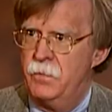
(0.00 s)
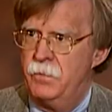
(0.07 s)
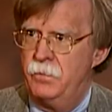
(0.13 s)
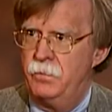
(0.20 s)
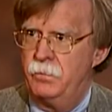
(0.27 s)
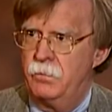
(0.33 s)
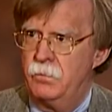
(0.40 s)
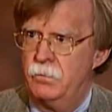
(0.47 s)
All right,
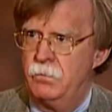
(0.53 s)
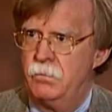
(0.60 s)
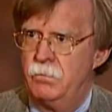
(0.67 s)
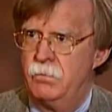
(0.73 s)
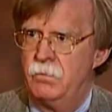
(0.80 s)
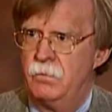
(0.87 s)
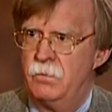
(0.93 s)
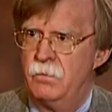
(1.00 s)
we've got three,
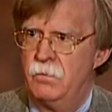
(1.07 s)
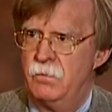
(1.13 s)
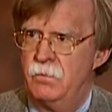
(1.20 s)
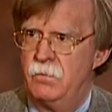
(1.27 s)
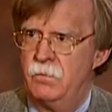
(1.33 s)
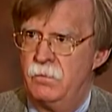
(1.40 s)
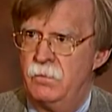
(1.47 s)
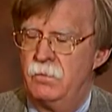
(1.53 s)
as I see it,
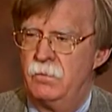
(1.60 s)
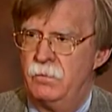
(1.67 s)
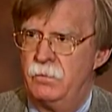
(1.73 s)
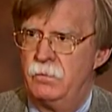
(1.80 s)
we've got three